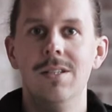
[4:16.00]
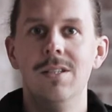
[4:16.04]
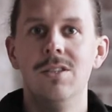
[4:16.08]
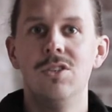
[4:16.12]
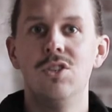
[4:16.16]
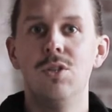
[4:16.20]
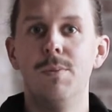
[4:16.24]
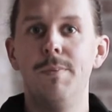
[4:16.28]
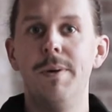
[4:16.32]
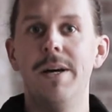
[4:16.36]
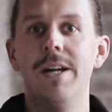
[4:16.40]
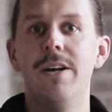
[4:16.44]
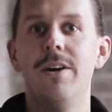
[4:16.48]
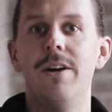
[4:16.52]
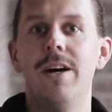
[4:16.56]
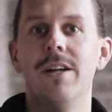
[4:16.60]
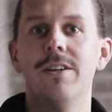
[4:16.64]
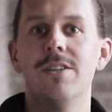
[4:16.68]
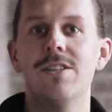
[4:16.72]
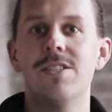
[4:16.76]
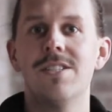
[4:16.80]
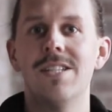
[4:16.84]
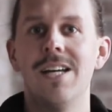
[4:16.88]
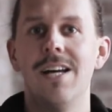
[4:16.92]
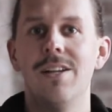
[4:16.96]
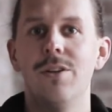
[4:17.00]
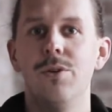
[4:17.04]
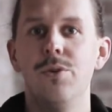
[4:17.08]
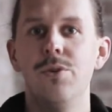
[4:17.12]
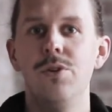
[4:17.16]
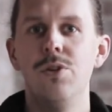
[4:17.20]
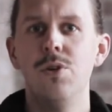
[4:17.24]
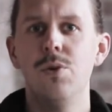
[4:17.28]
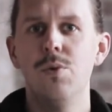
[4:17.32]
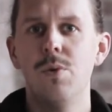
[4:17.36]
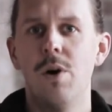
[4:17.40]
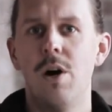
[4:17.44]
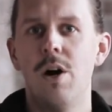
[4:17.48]
To better understand who
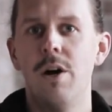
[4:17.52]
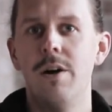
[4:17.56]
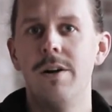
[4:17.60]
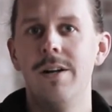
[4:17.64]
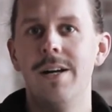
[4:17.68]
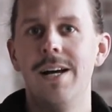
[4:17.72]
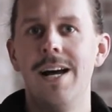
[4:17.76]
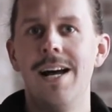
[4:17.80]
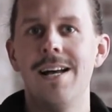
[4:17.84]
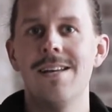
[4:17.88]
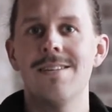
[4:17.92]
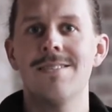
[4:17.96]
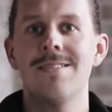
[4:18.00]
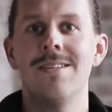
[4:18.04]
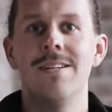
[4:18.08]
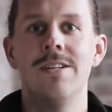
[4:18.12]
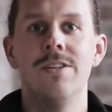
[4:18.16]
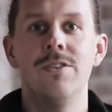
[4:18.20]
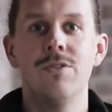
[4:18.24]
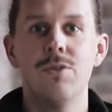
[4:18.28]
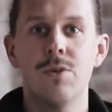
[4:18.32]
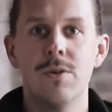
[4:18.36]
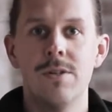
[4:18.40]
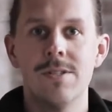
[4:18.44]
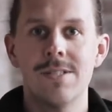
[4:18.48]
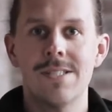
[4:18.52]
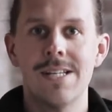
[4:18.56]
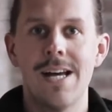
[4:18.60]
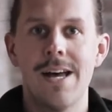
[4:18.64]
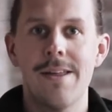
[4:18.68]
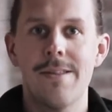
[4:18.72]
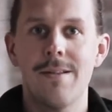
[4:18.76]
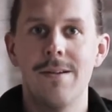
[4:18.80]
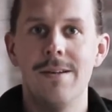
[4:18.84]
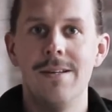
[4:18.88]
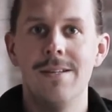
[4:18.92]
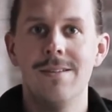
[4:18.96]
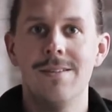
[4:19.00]
you are as an endurance
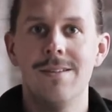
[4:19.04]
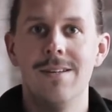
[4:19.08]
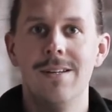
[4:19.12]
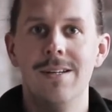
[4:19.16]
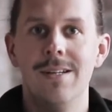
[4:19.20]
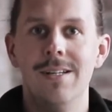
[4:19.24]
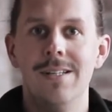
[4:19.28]
athlete,